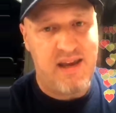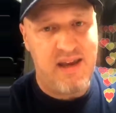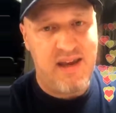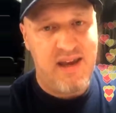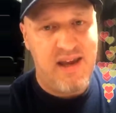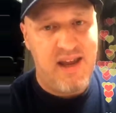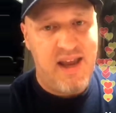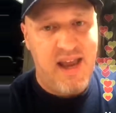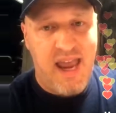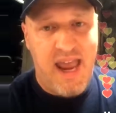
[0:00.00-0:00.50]

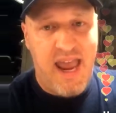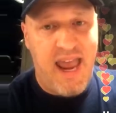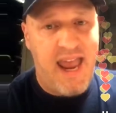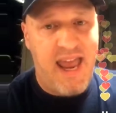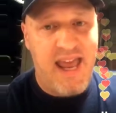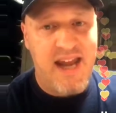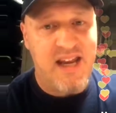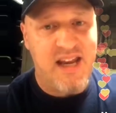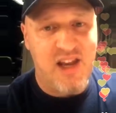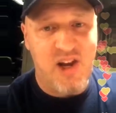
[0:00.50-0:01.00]
And
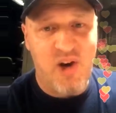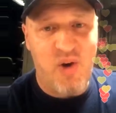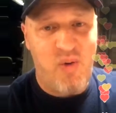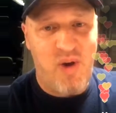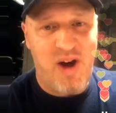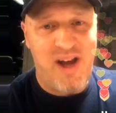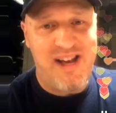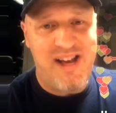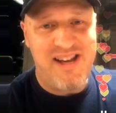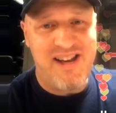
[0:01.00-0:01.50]
you know
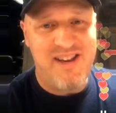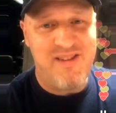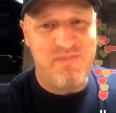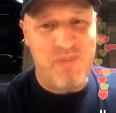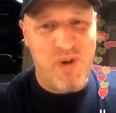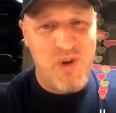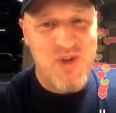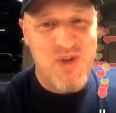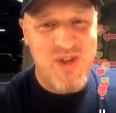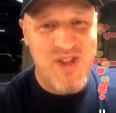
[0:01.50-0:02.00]
what? Most
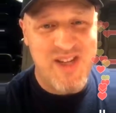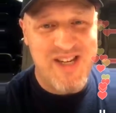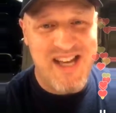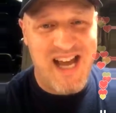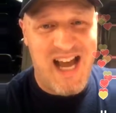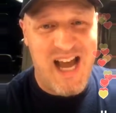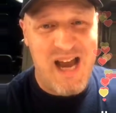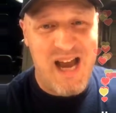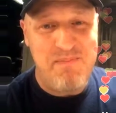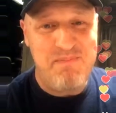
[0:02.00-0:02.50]
of the
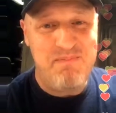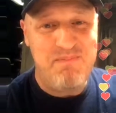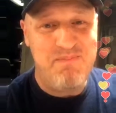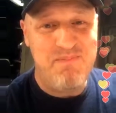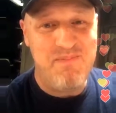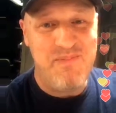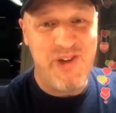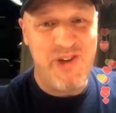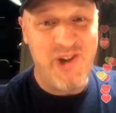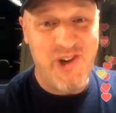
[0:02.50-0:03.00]
time,
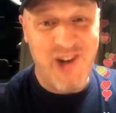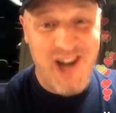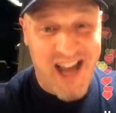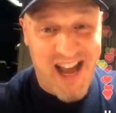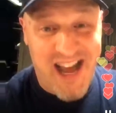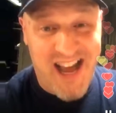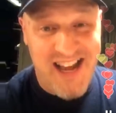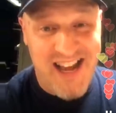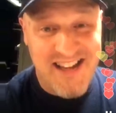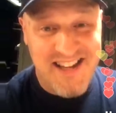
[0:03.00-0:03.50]
you're
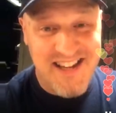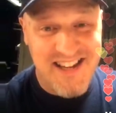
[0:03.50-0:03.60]
not.